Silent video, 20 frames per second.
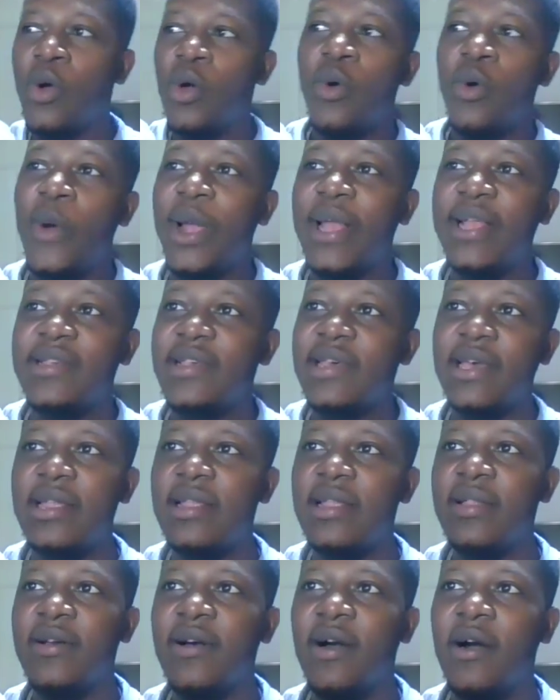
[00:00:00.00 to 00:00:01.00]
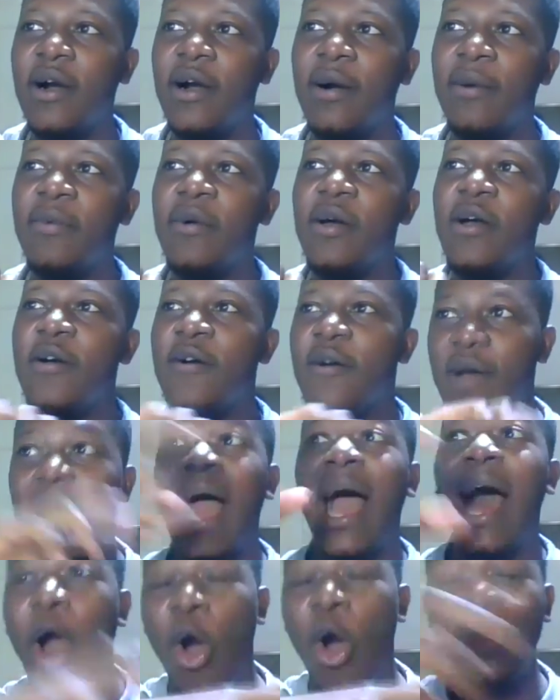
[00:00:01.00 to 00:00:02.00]
waiting,
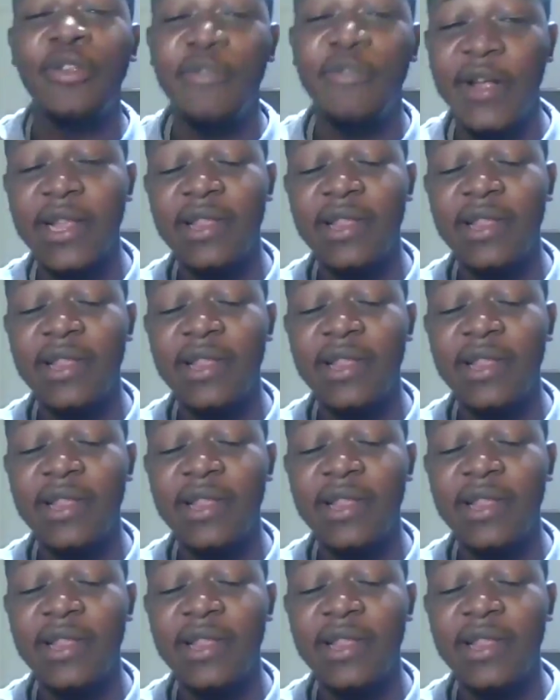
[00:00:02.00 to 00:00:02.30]
ordering